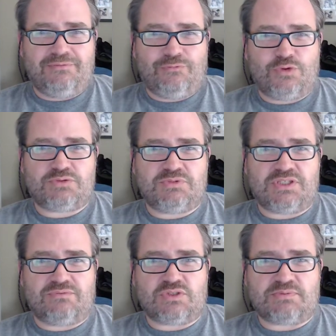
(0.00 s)
Force
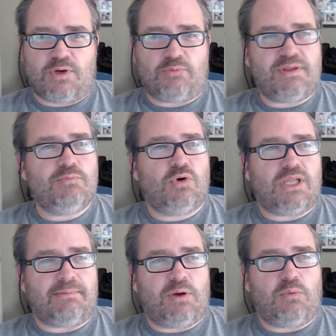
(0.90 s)
myself to smile. Be more
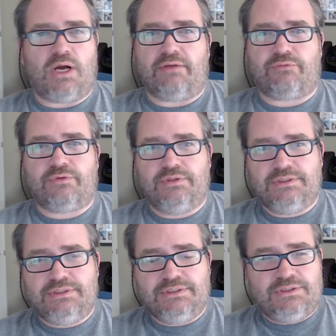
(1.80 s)
like my wife
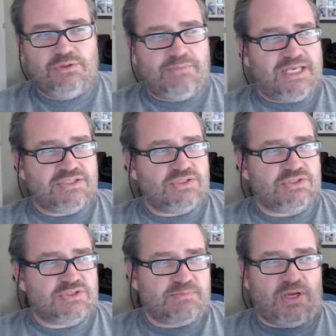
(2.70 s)
who manages
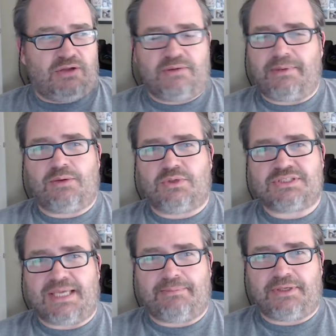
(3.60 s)
to smile no matter
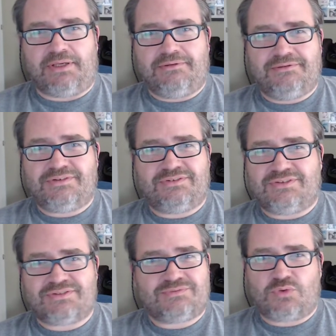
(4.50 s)
what's happening. She's
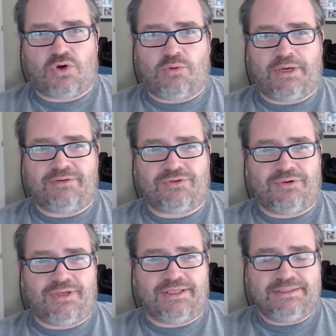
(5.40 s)
just got a way of
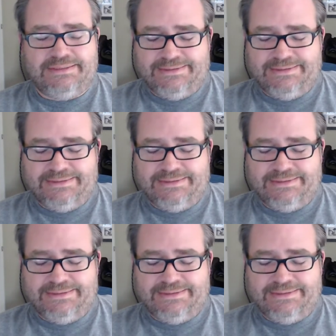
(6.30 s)
doing it.